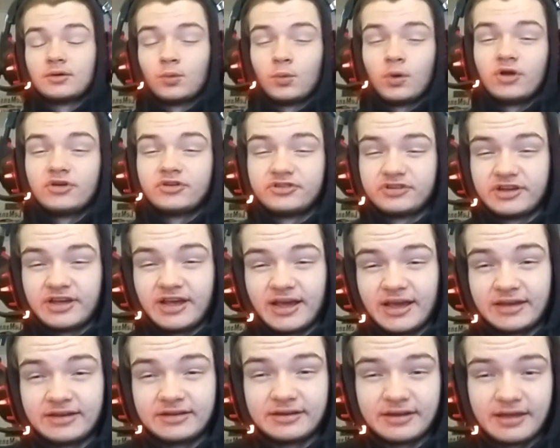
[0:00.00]
Once
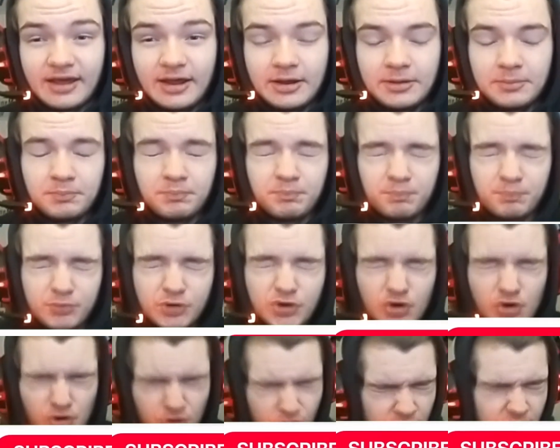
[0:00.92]
again, a
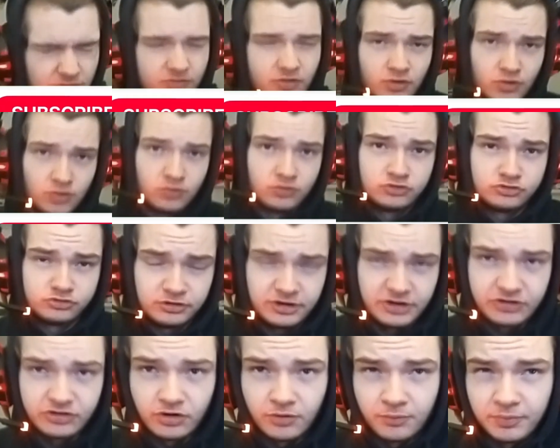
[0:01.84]
beautiful
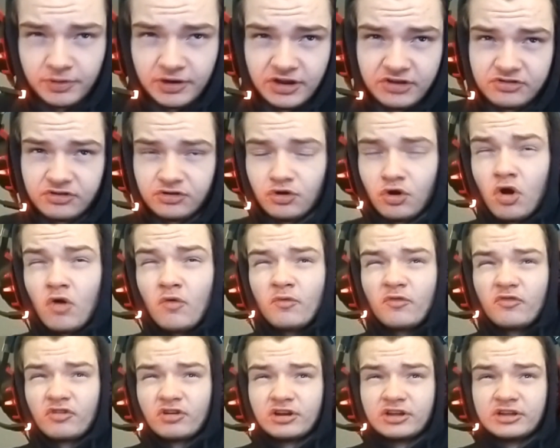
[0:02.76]
crash compilation.
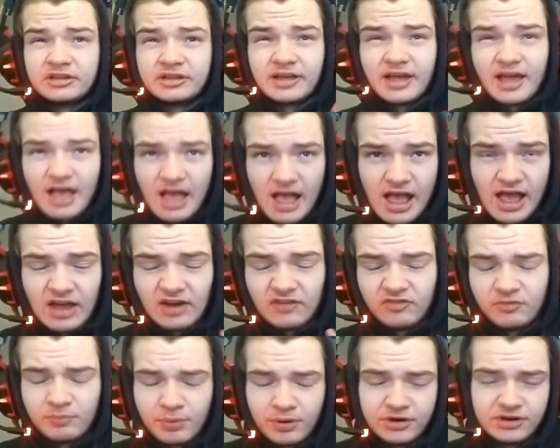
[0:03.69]
Hopefully,
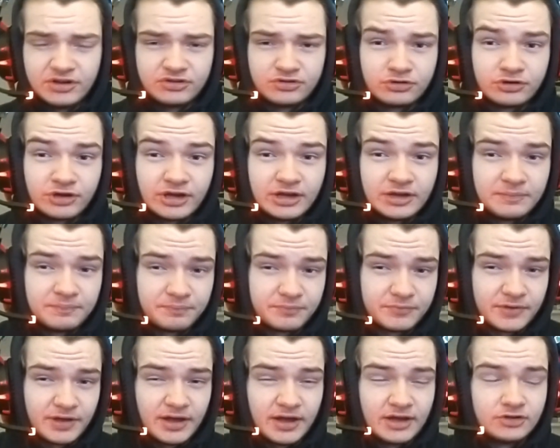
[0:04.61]
everybody is okay.
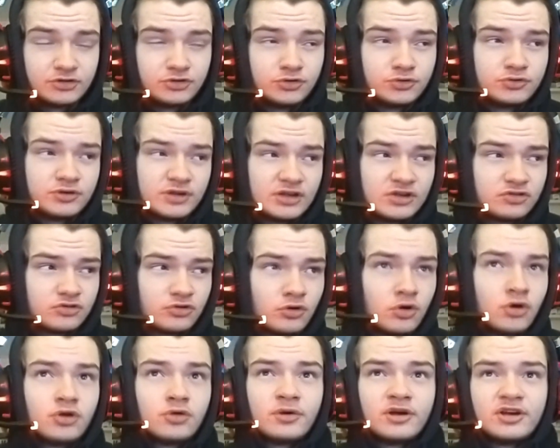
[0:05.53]
I do think so,
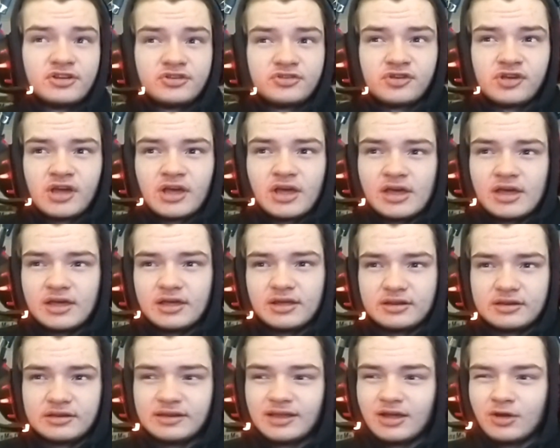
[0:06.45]
otherwise
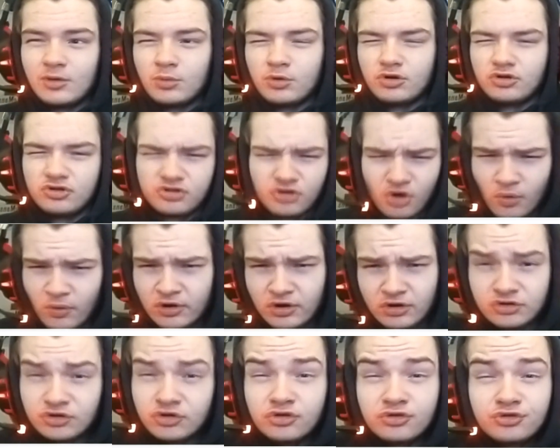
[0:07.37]
they wouldn't show it
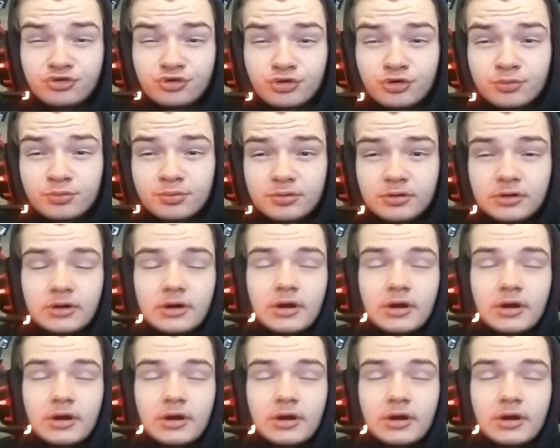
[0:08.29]
on YouTube.